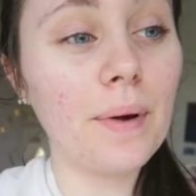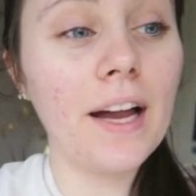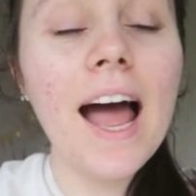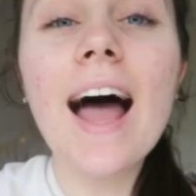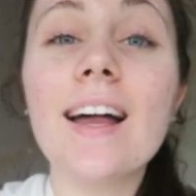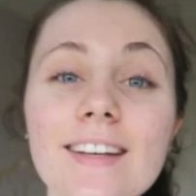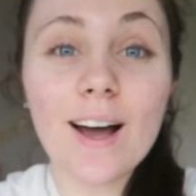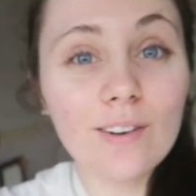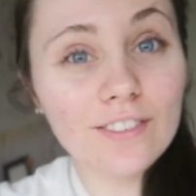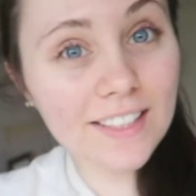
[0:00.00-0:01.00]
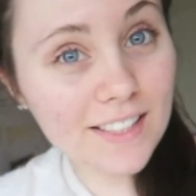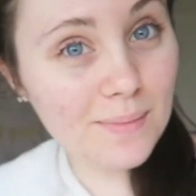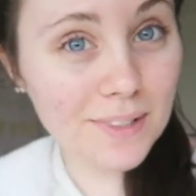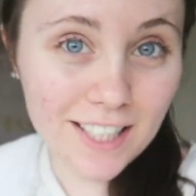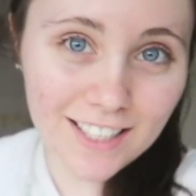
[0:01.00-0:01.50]
But now I've eaten
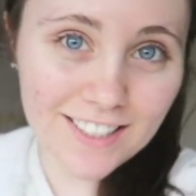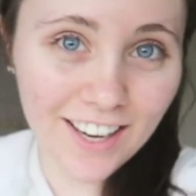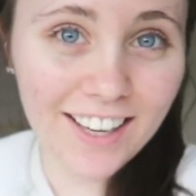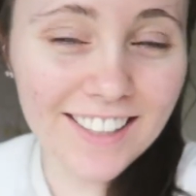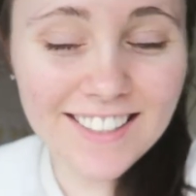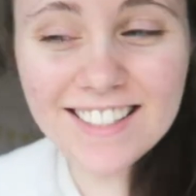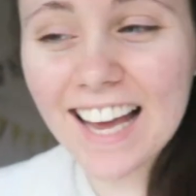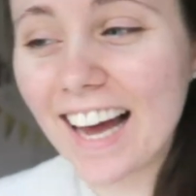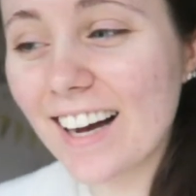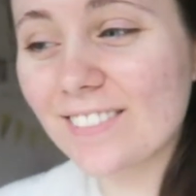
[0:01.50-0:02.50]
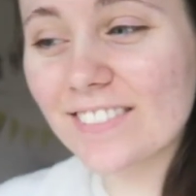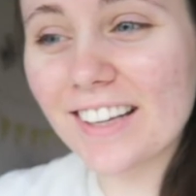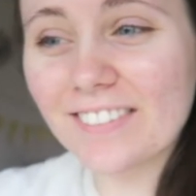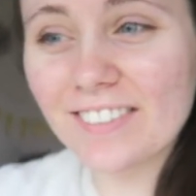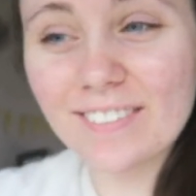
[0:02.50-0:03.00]
some potatoes, um,
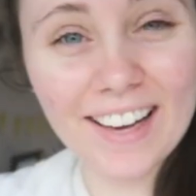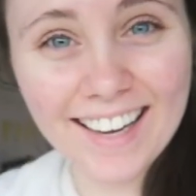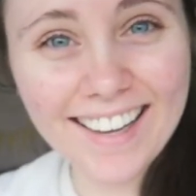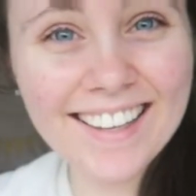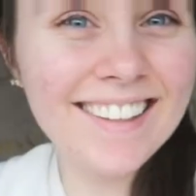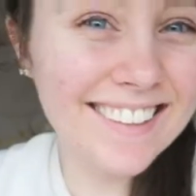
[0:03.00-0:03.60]
so I feel better.